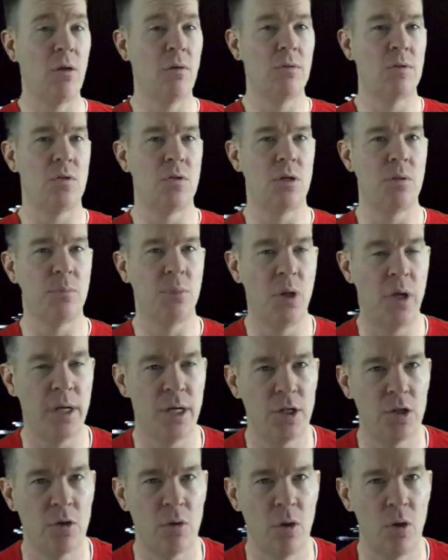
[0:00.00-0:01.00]
though, so you can
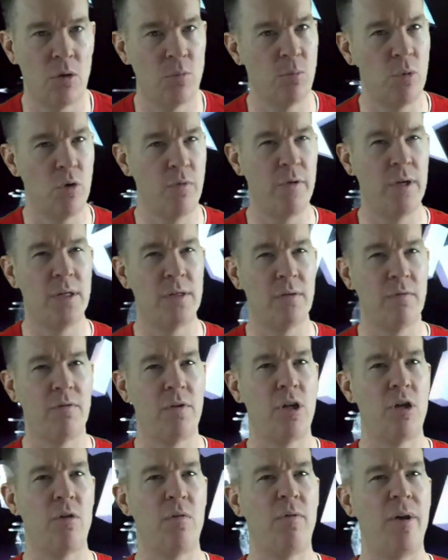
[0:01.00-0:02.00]
plug in your own movies and
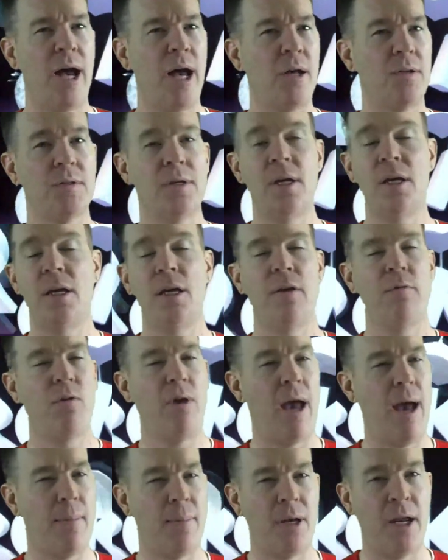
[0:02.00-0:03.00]
video files if
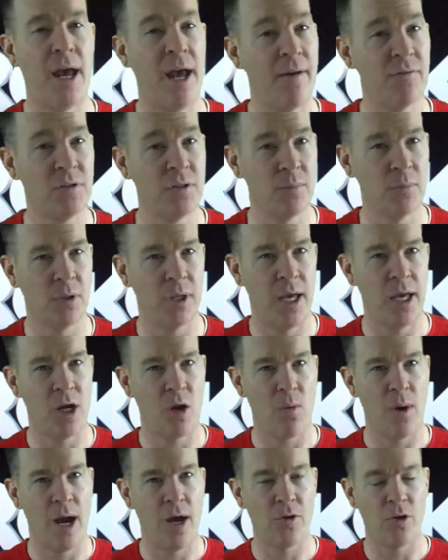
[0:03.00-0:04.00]
you happen to have some laying
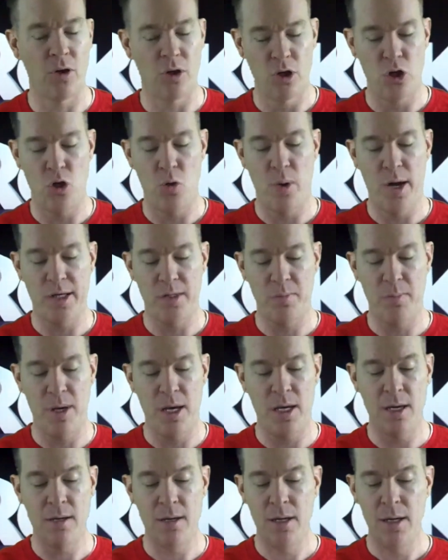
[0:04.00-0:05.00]
around on a
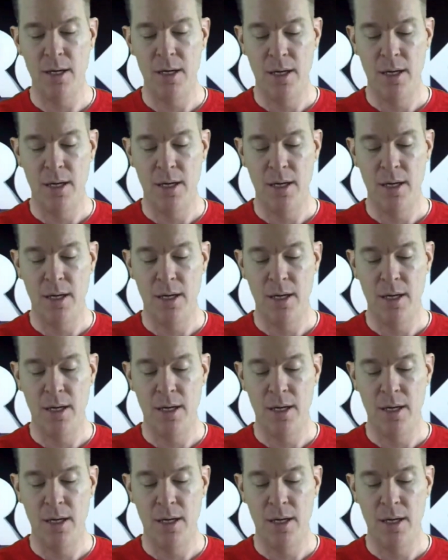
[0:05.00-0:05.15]
USB.